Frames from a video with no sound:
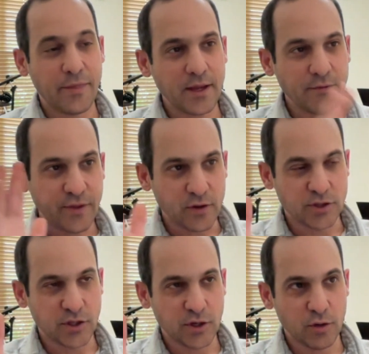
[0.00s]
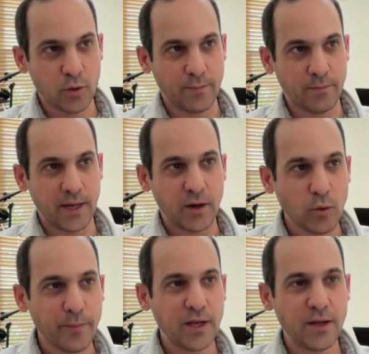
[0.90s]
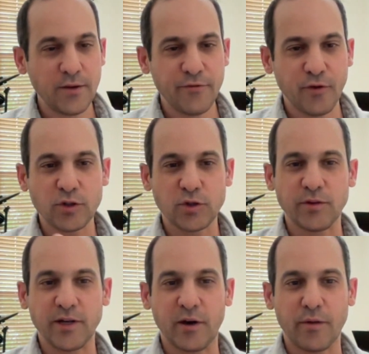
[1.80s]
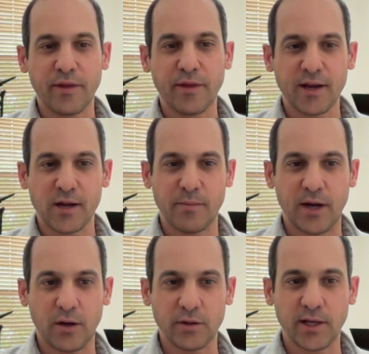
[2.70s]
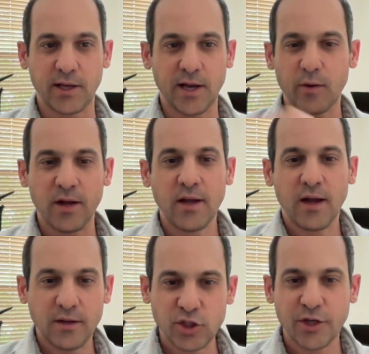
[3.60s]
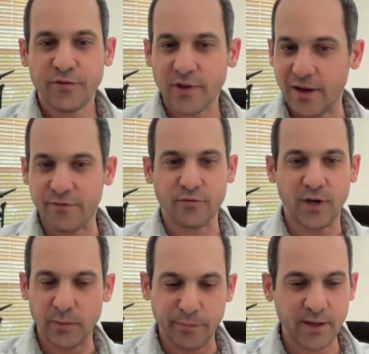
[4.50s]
think if there's, I know many folks today are thinking about, hey, how shift left, right?